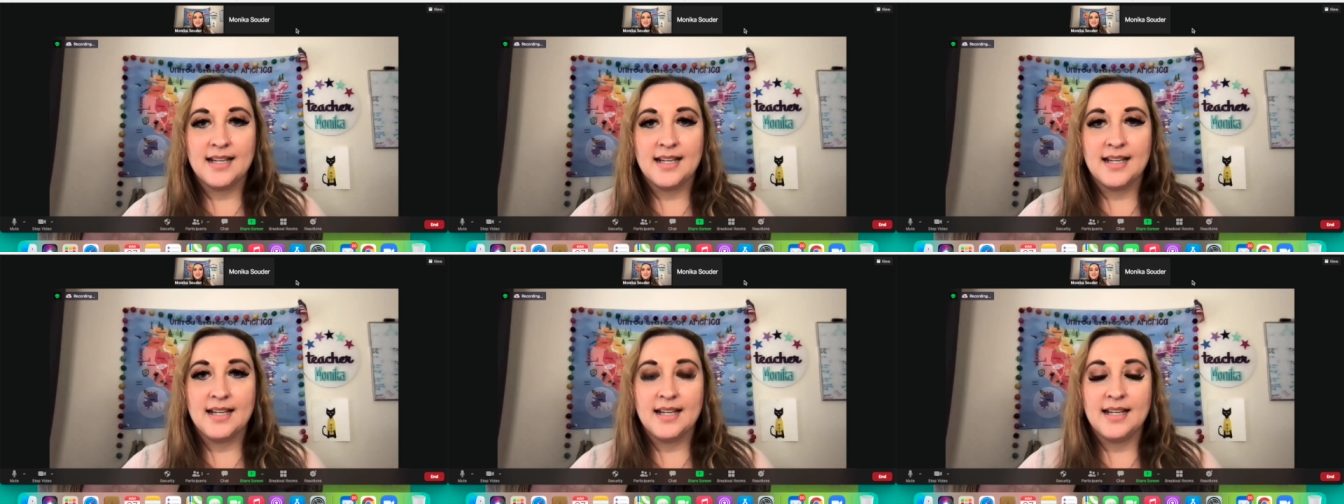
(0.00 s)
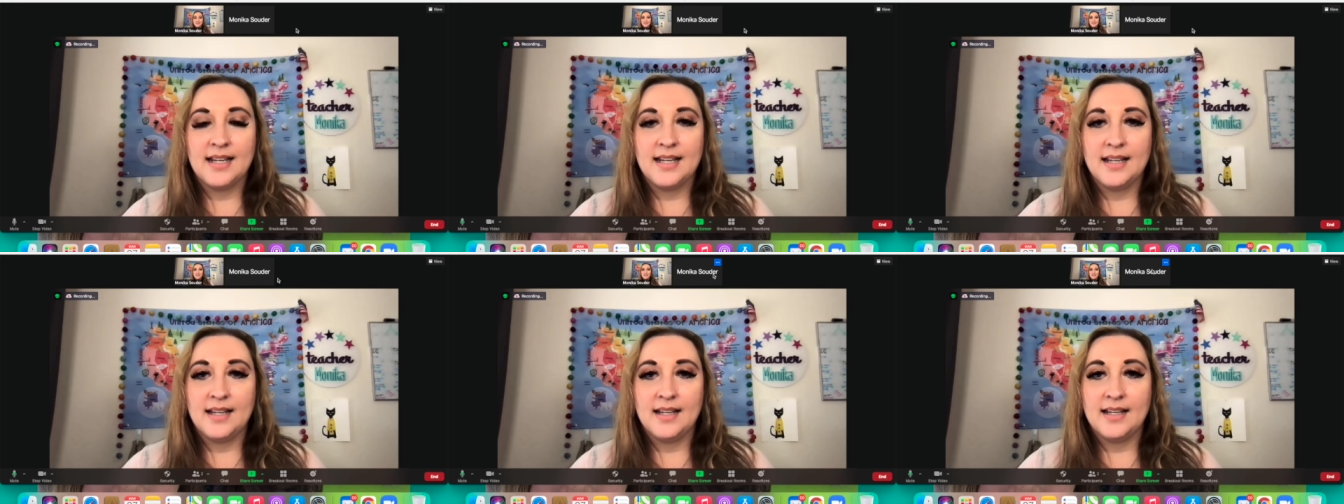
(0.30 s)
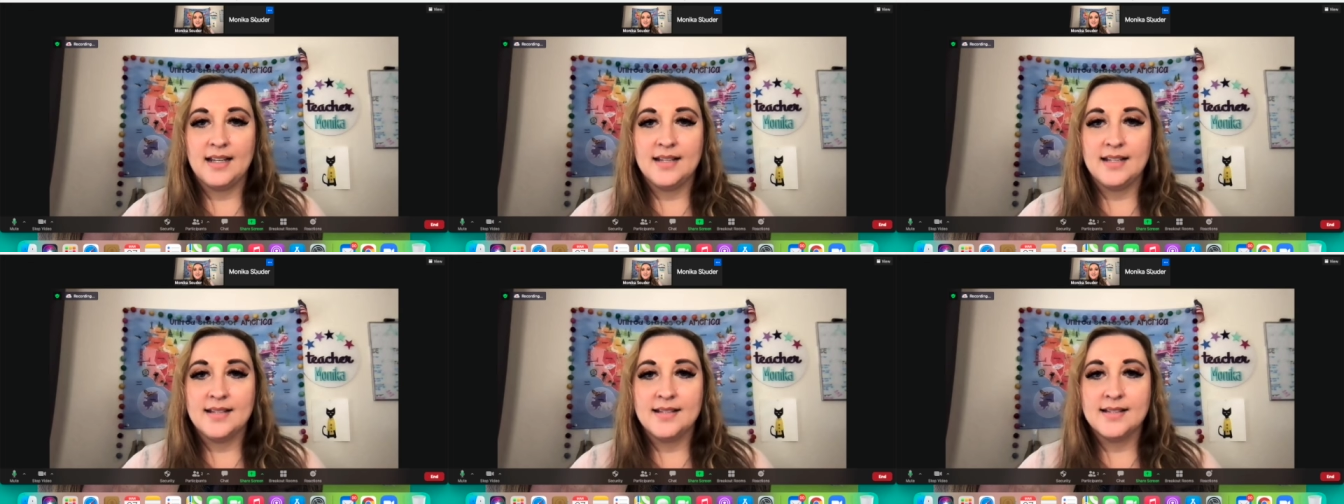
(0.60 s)

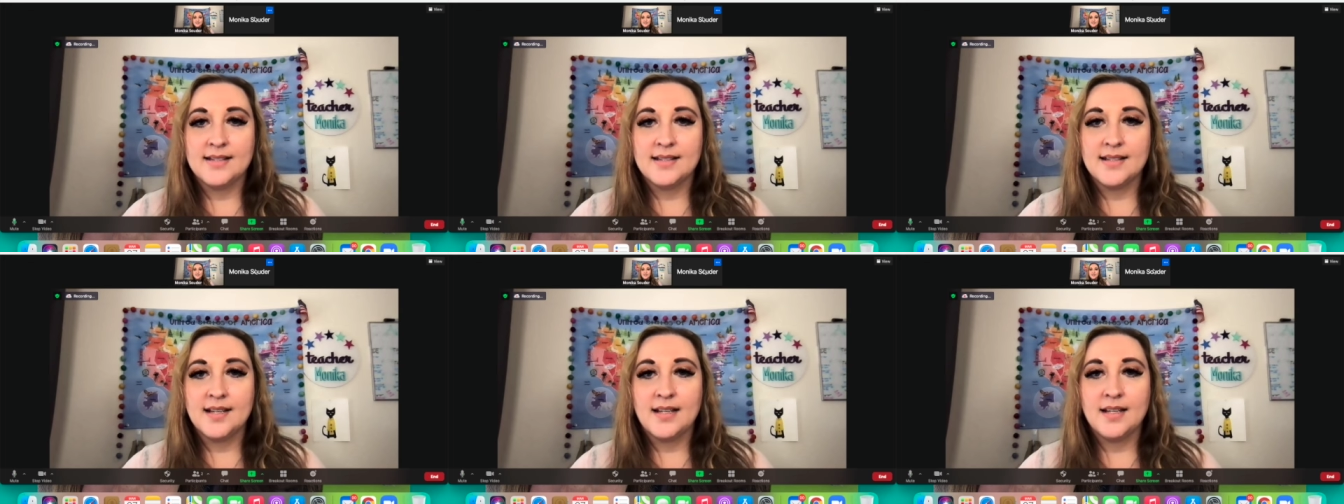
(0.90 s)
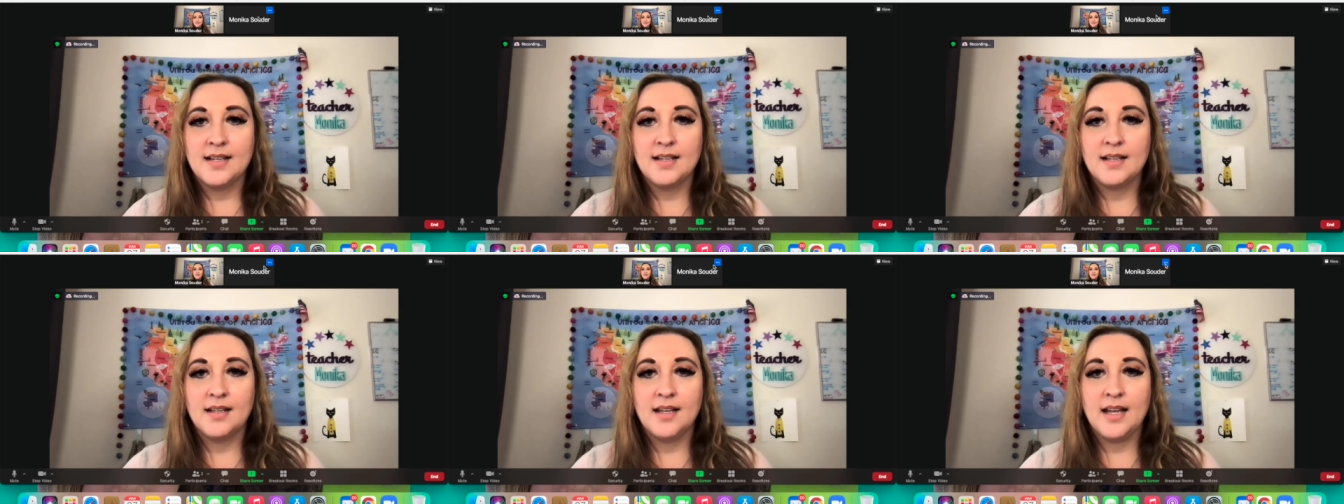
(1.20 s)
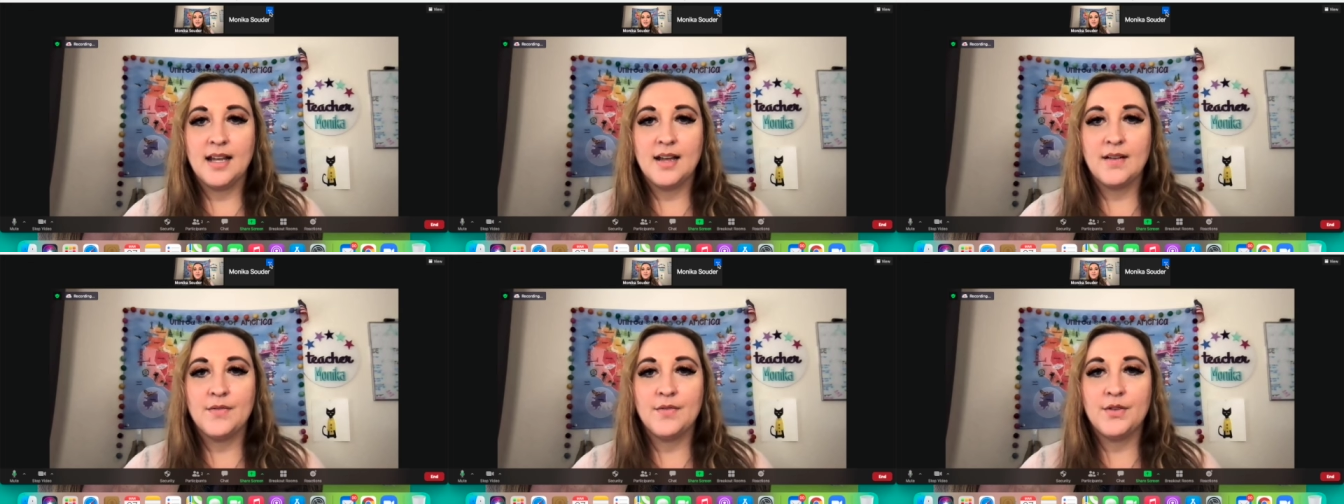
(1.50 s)
is
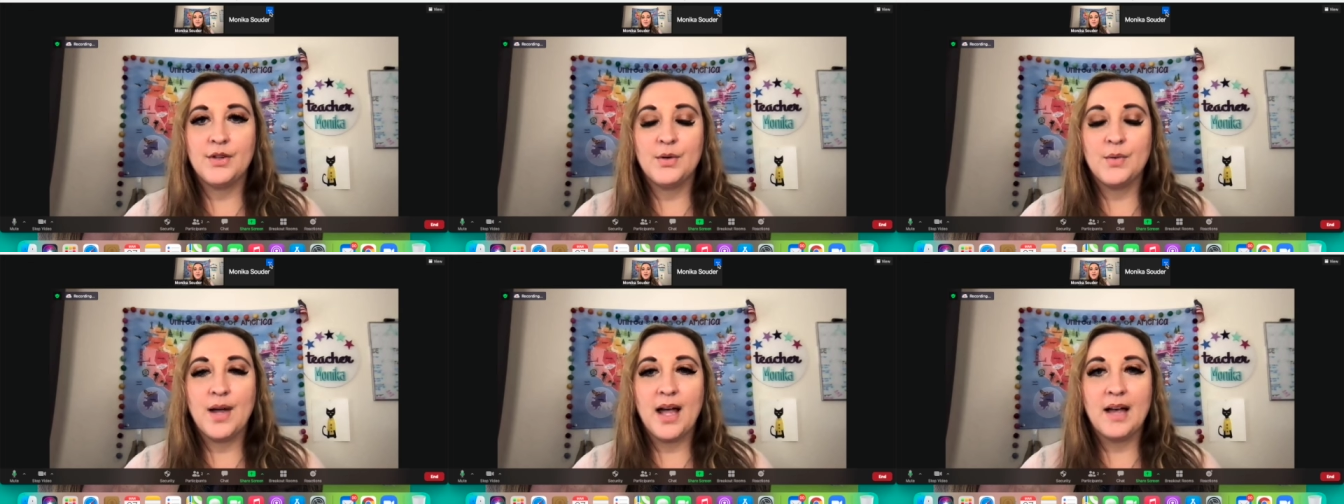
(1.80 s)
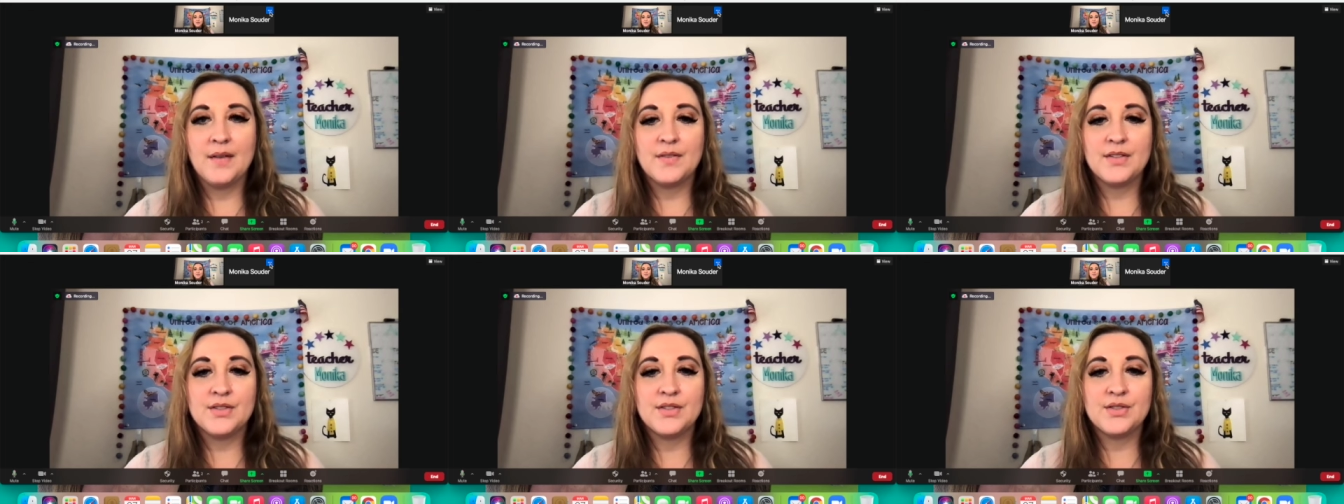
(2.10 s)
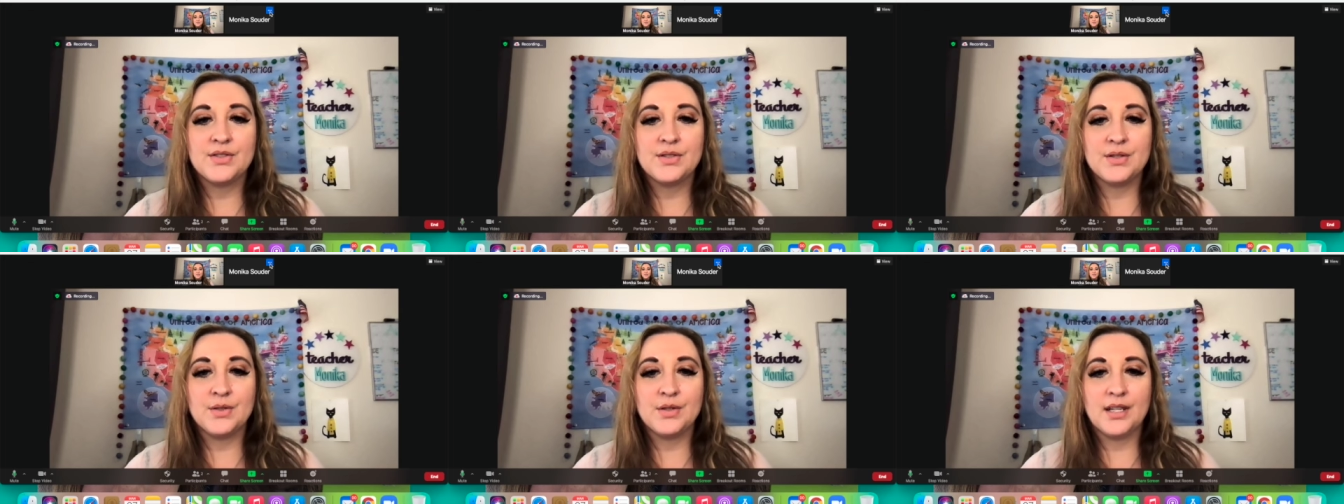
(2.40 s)
if you have a
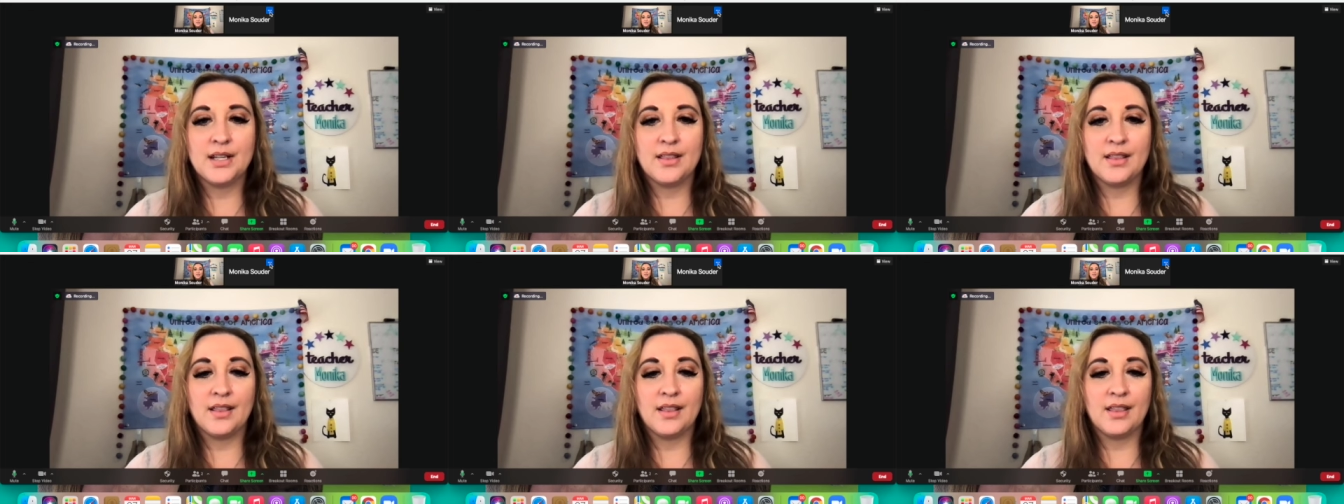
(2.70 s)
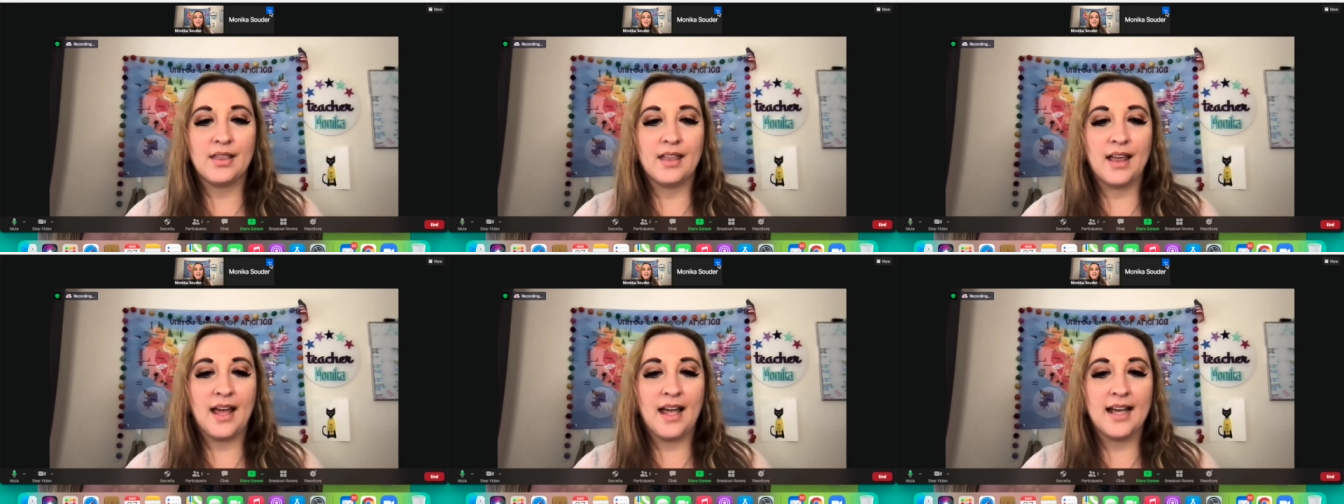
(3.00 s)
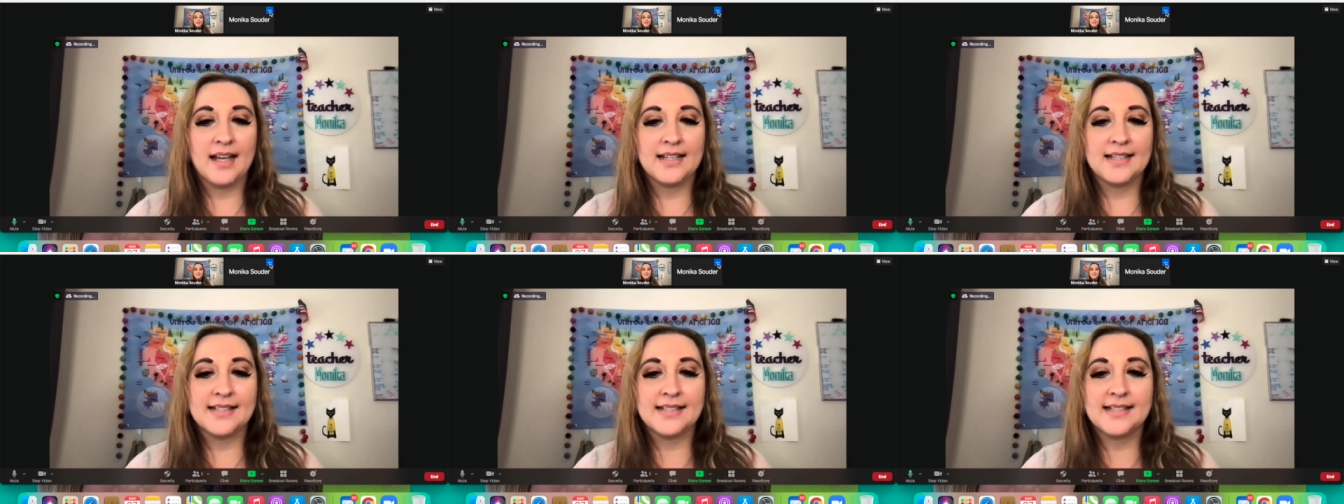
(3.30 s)
student
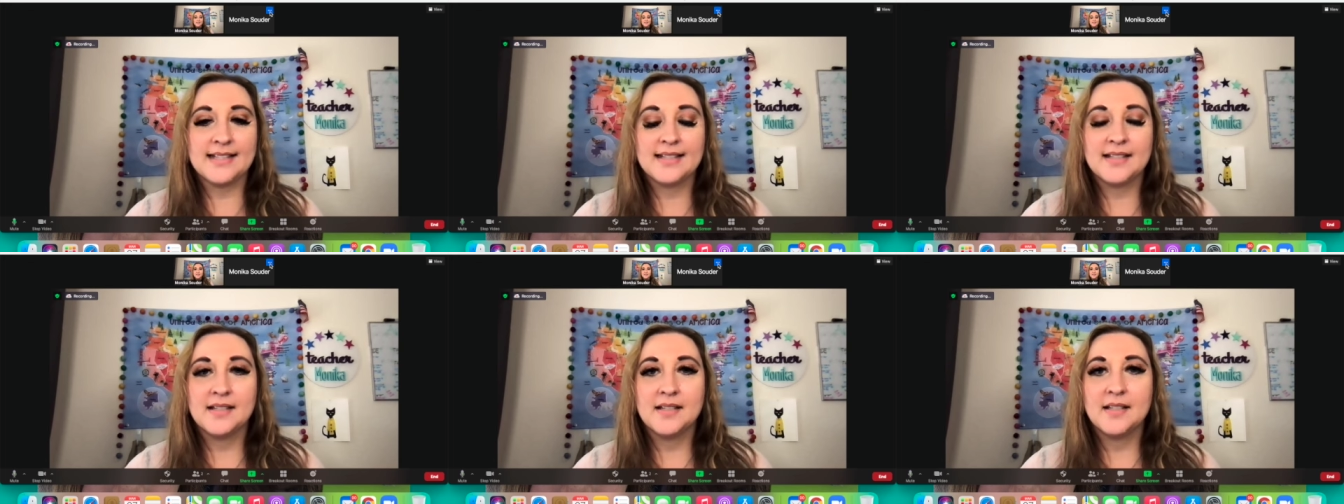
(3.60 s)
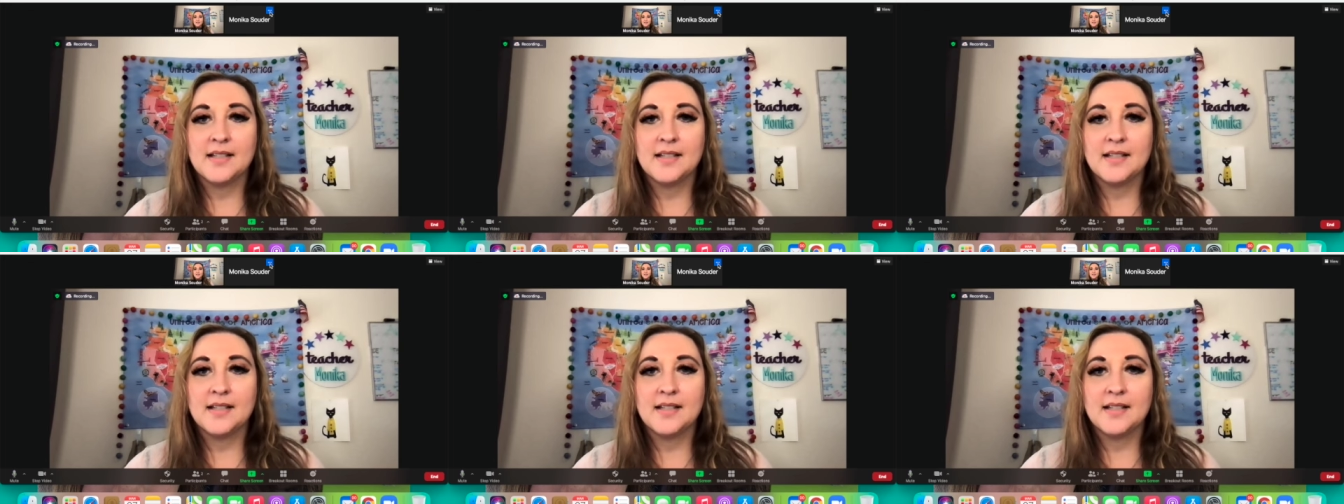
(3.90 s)
that